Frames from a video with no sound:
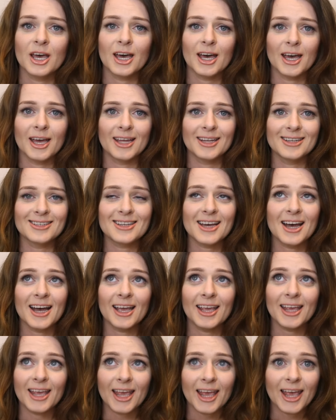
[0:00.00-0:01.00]
and
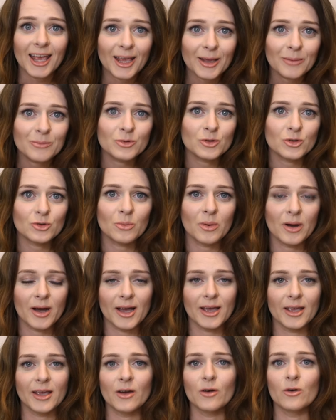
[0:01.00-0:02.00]
I aim to
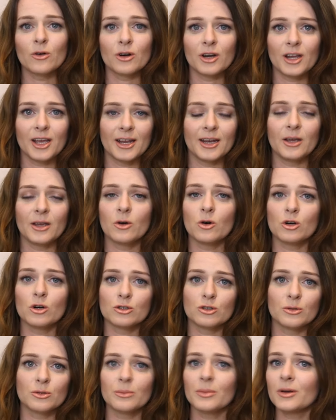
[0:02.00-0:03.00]
buy organic
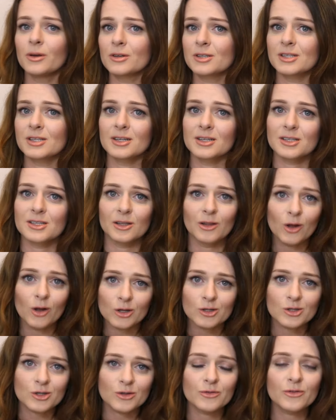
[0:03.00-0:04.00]
cotton because there is a
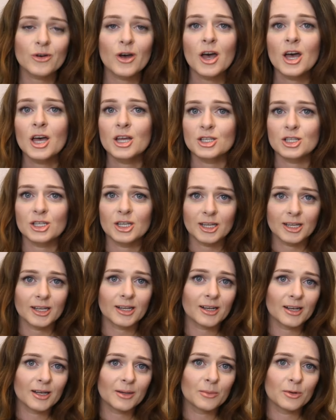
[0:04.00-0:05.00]
lot of
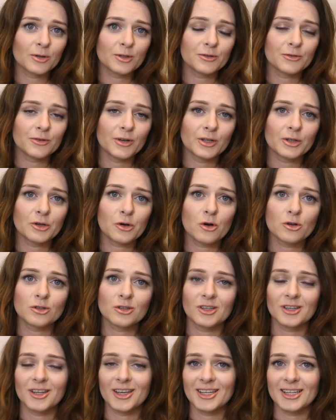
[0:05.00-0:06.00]
genetically modified
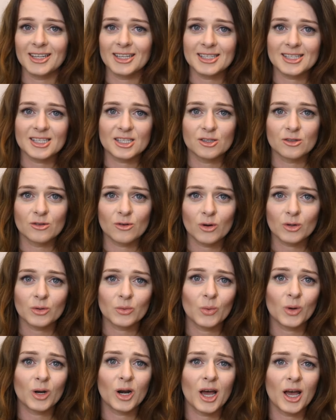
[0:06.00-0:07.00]
cotton and this is not
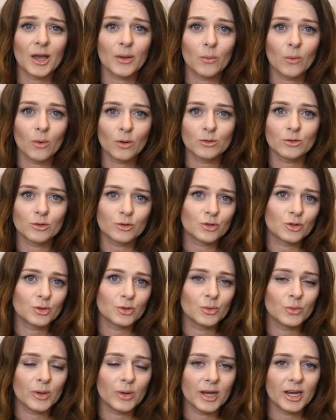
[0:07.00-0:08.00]
what I want to
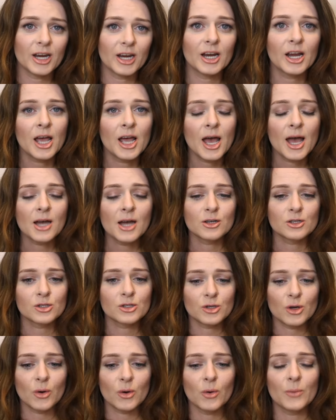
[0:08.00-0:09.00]
wear.
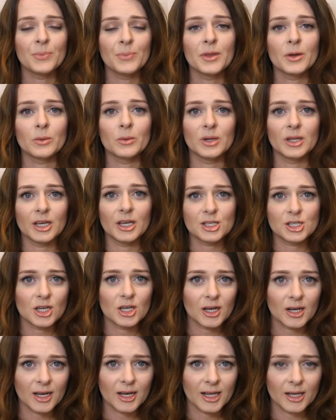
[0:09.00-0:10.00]
So when I
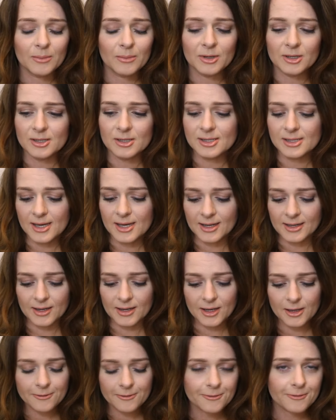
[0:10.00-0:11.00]
check labels and
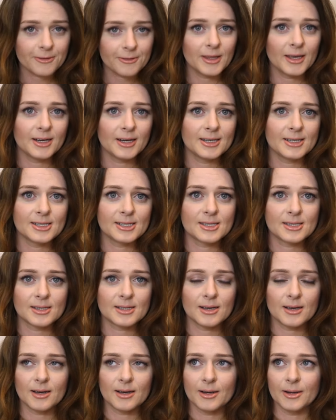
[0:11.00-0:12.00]
if there is
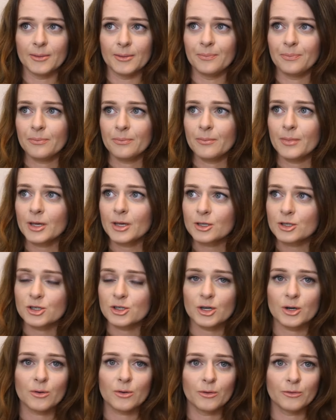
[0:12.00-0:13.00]
a
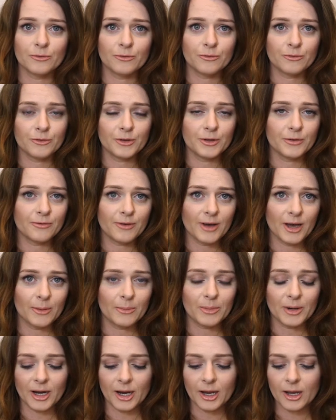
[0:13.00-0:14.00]
mixture of the
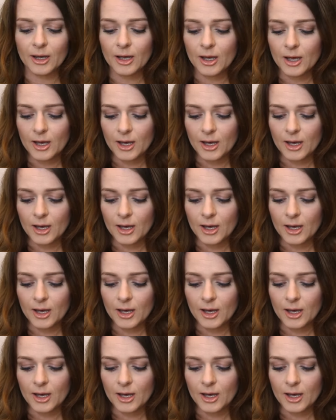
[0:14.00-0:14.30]
fabric